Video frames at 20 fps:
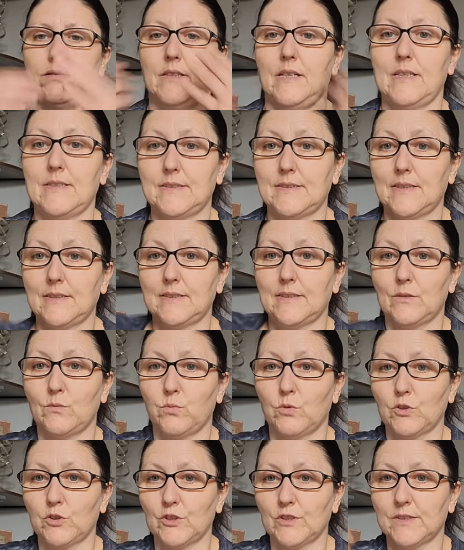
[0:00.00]
yes, I did
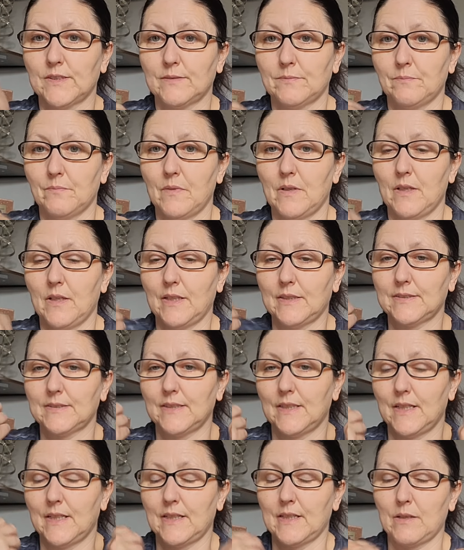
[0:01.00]
wash this
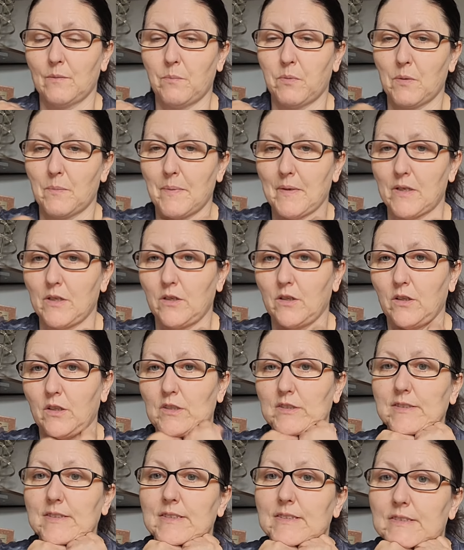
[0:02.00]
last night and I put it back on
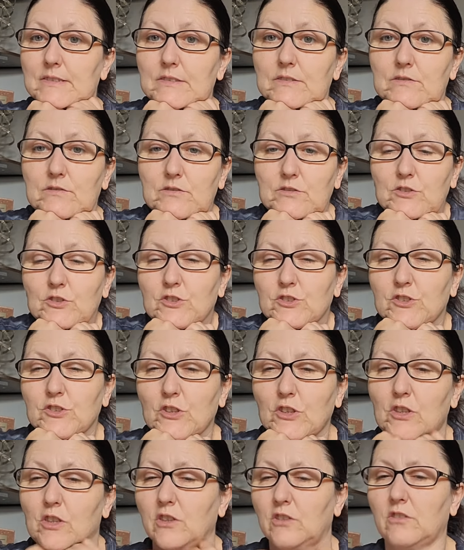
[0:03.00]
because it's just
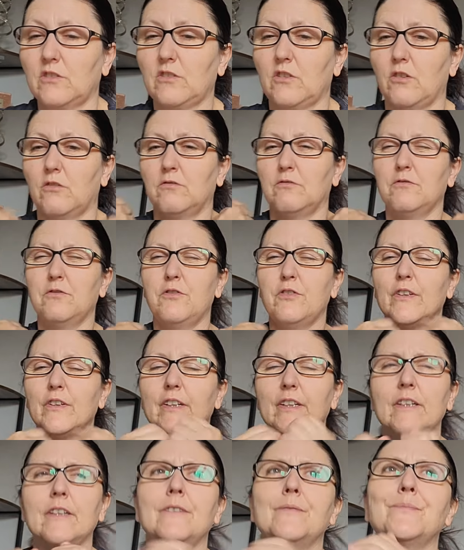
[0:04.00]
so
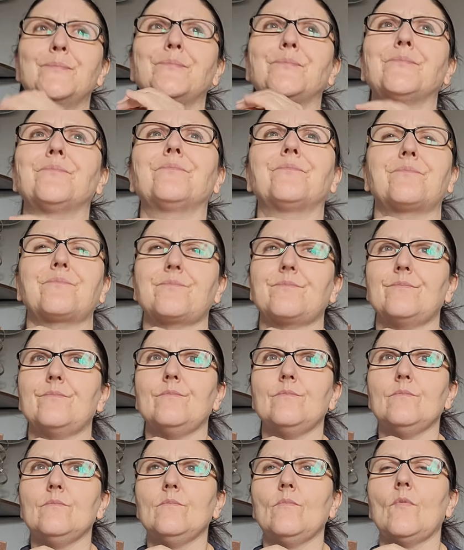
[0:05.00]
comfy.
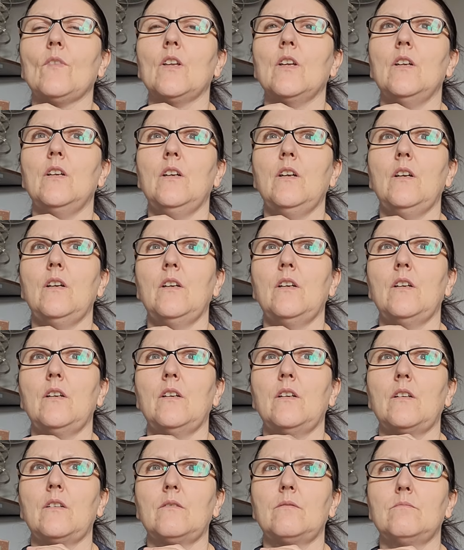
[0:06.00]

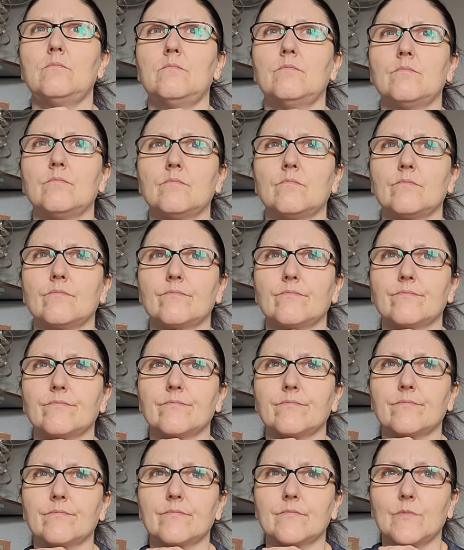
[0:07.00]
Where
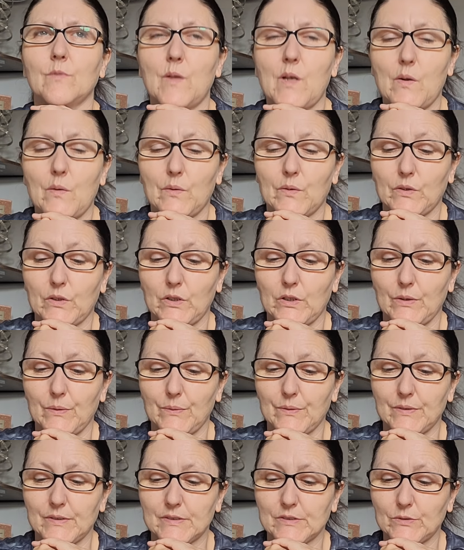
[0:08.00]
are we
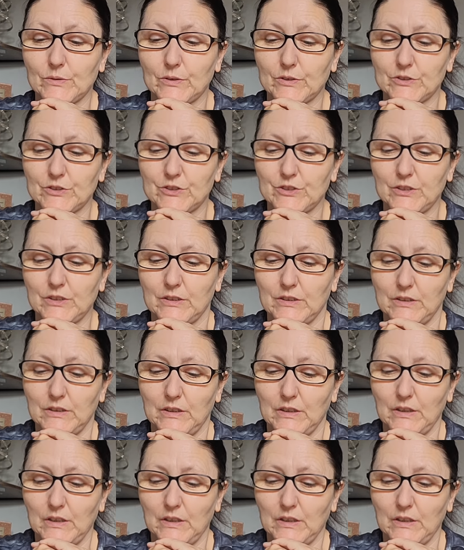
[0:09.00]
going with this question?